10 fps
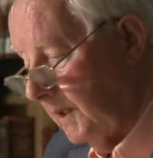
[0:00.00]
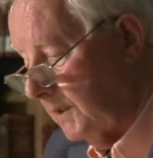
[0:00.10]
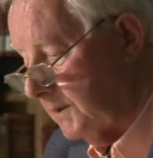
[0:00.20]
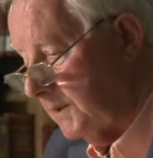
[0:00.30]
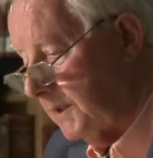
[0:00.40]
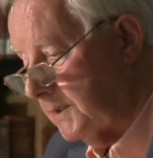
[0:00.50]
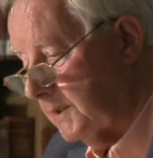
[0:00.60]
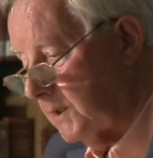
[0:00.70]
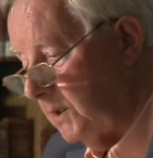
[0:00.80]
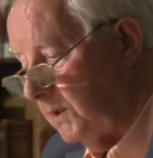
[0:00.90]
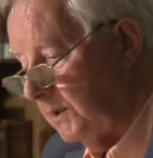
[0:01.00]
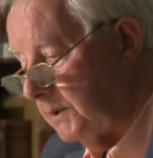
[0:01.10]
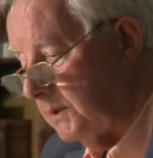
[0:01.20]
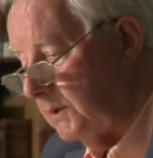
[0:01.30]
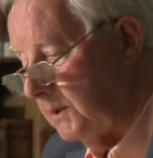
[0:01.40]
so this is
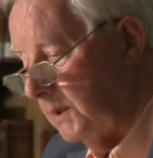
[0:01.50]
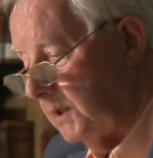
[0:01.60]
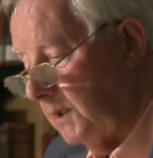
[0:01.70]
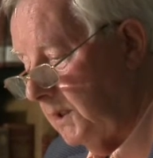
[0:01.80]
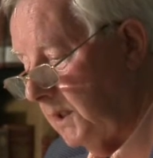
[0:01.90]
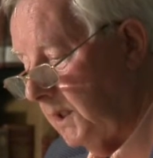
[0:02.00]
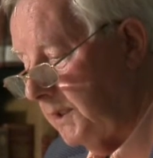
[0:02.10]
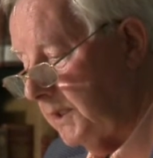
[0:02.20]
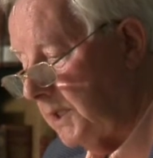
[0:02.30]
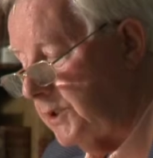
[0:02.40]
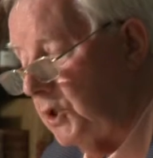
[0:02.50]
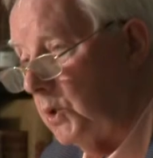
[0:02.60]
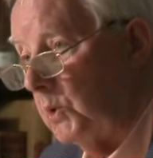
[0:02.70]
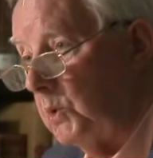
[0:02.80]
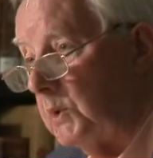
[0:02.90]
called
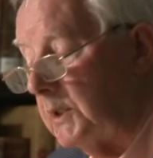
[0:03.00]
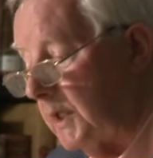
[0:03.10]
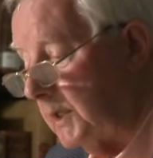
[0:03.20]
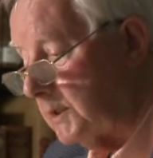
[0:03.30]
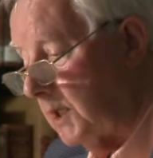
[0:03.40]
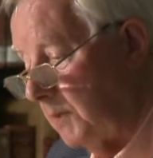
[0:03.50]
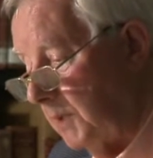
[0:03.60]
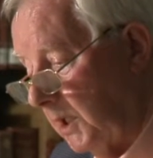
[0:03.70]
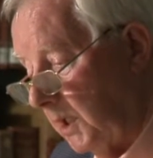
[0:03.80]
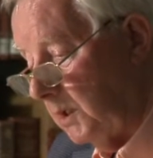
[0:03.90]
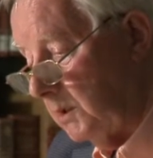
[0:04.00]
adagio cantabile.